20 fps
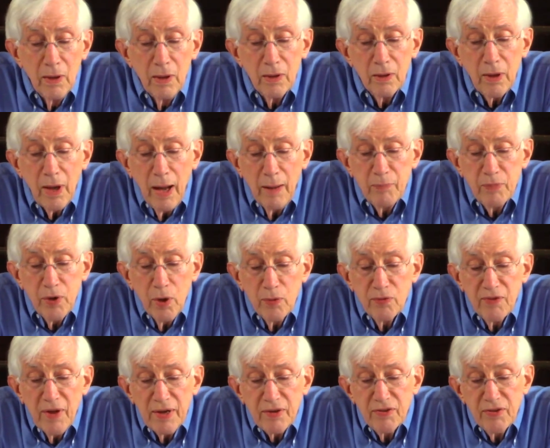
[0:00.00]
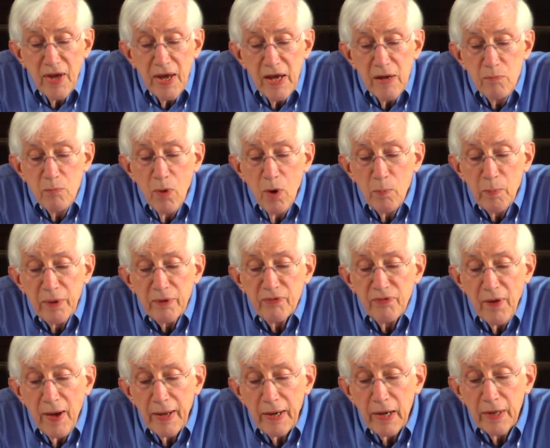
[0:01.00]
Tom chose that same moment
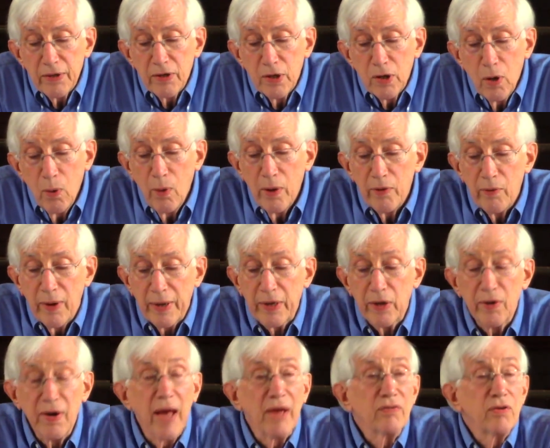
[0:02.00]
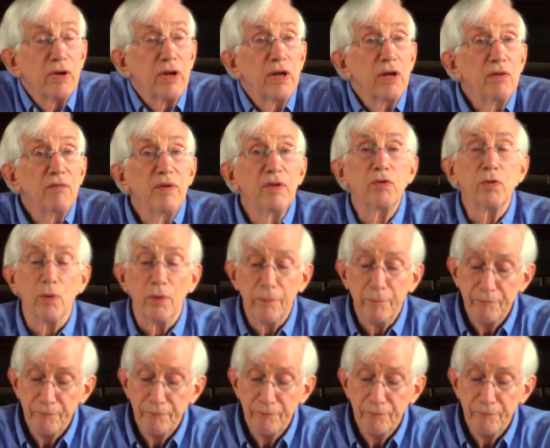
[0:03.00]
finally to go on record as an individual.